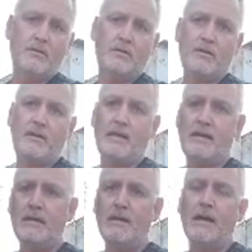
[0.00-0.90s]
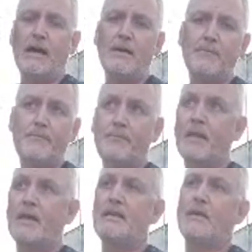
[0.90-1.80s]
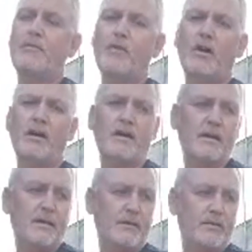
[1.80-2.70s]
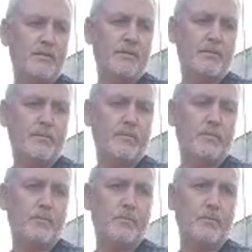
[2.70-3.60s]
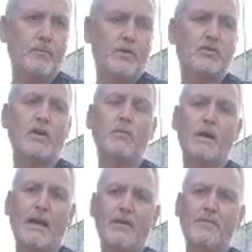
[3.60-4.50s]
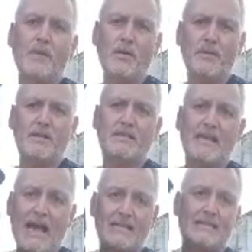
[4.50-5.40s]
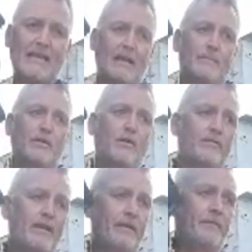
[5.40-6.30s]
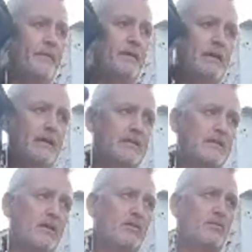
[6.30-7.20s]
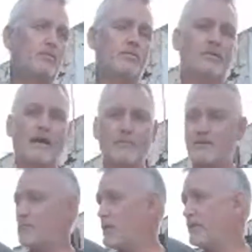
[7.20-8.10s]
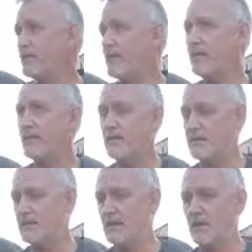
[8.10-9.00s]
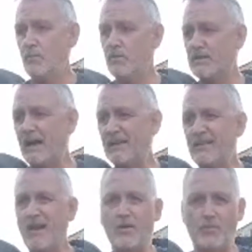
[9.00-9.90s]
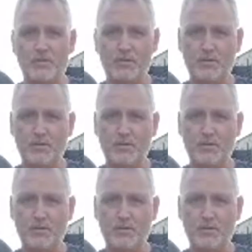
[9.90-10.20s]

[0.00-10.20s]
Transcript: Okay. We've got... we're trying to work out at the moment the tax element of it. So that was the one thing that was unknown.